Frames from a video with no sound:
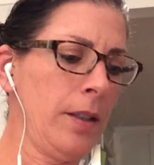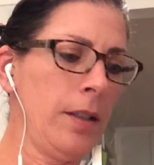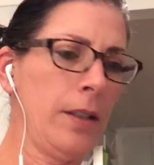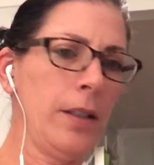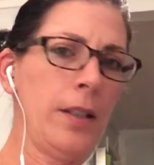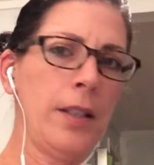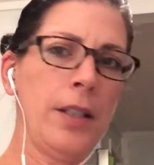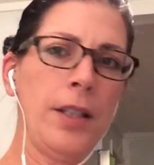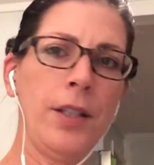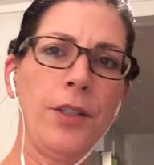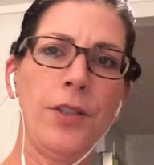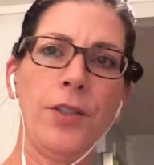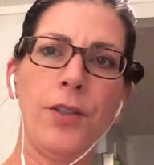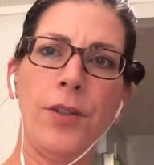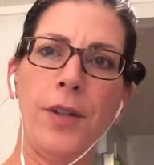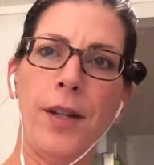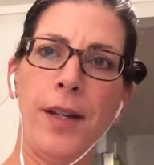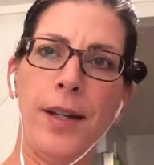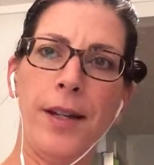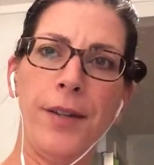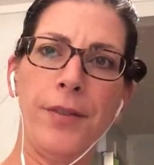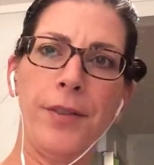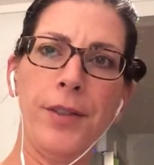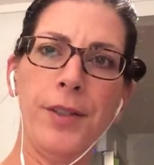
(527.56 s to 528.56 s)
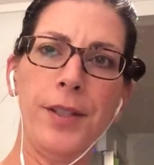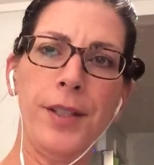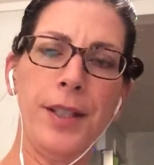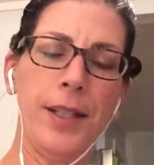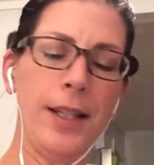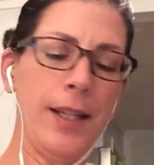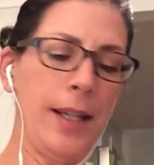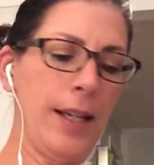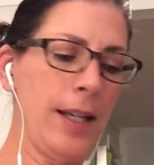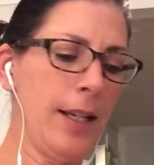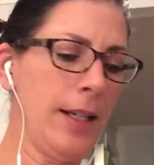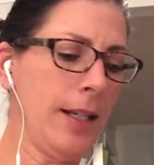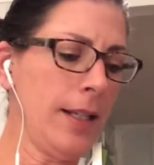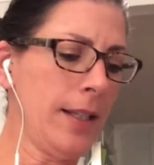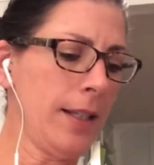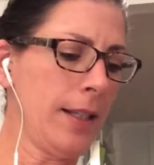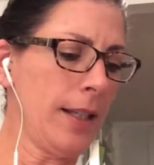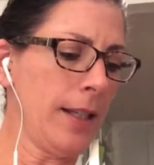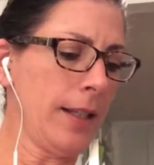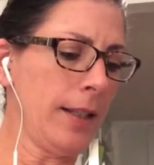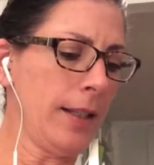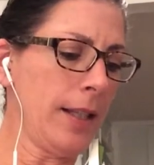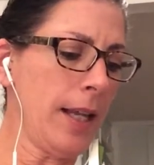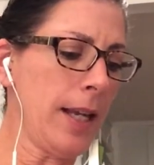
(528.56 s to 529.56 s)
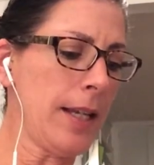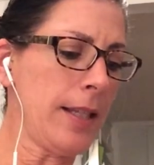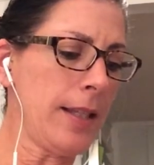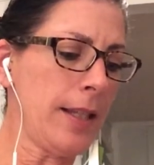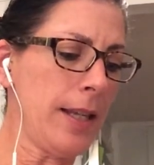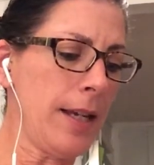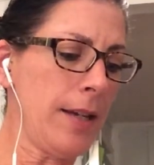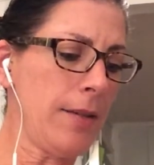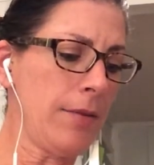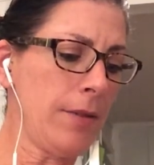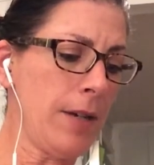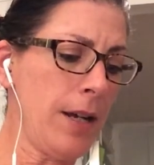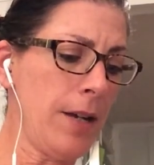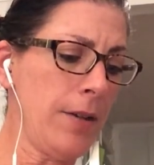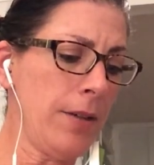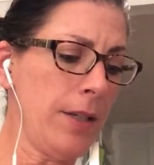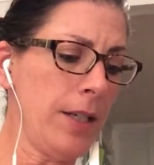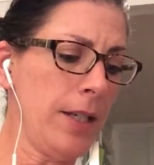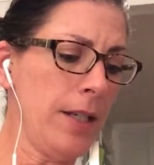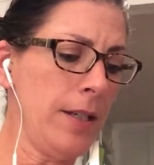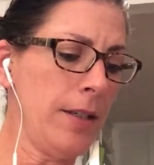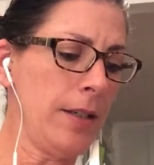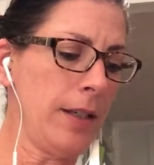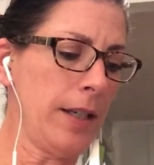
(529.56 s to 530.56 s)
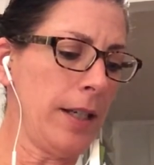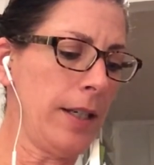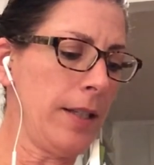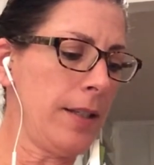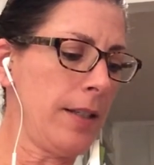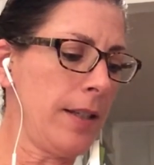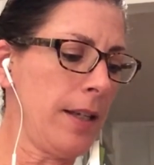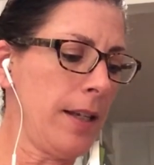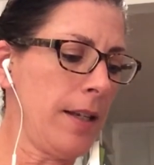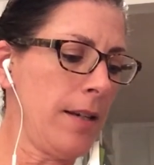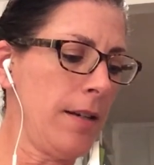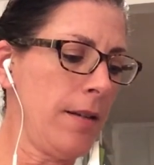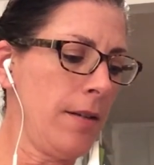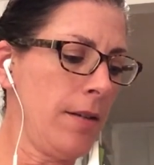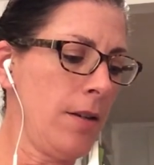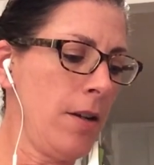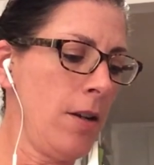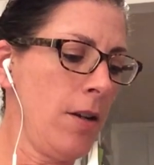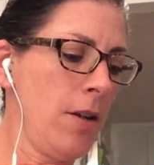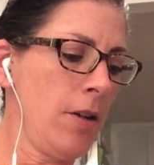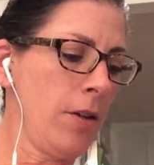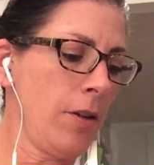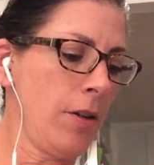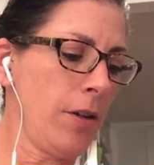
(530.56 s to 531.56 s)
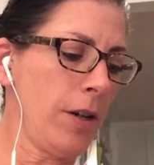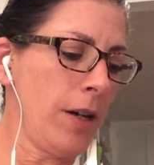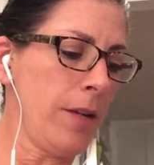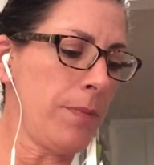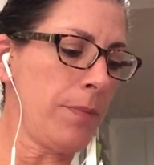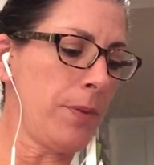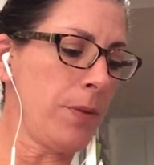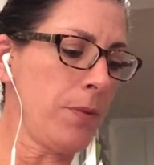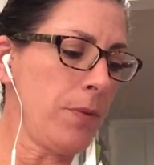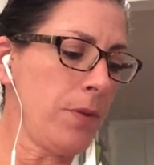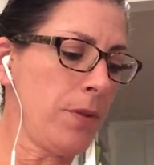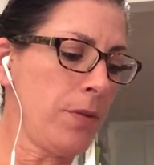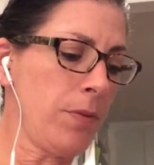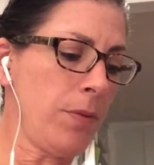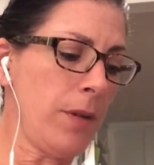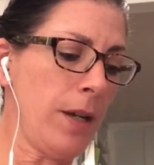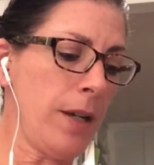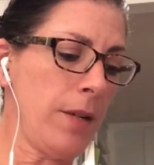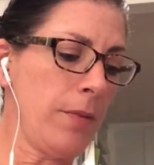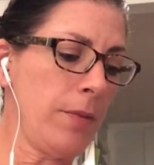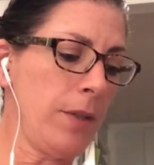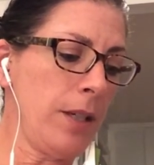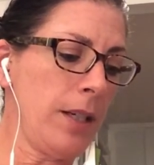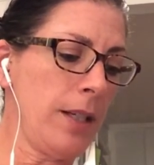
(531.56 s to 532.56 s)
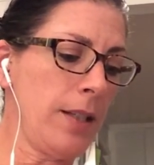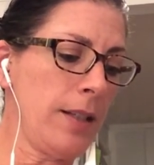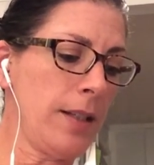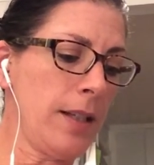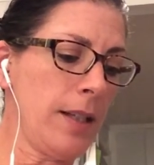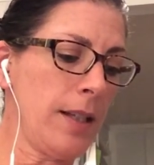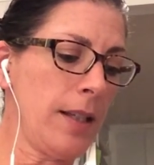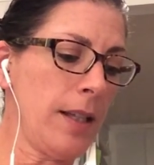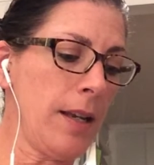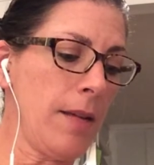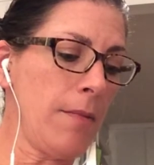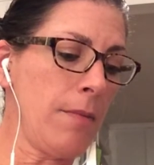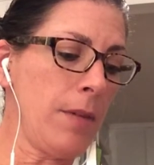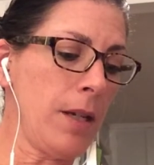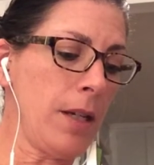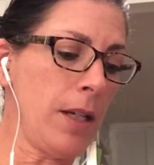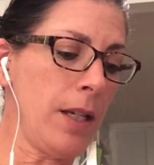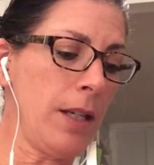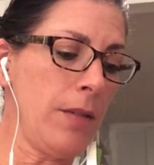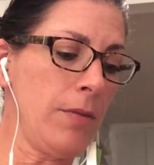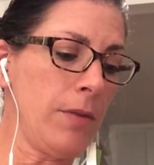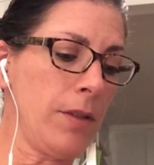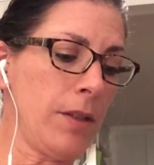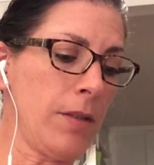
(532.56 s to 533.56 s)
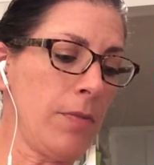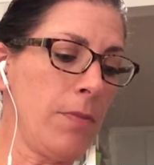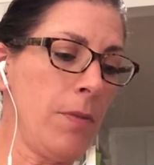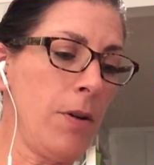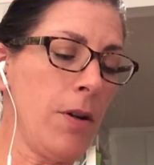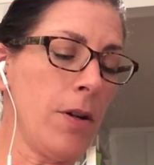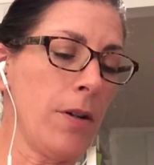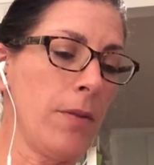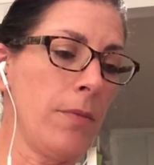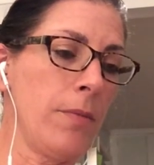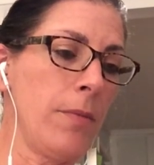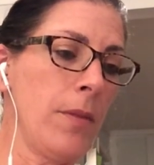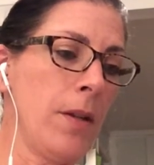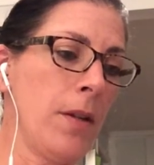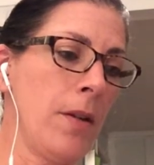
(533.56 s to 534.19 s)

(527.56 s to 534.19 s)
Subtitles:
"Did you ever see anything like that, Rowdy?" I said. Grandpa was right when he said that monkey was smart.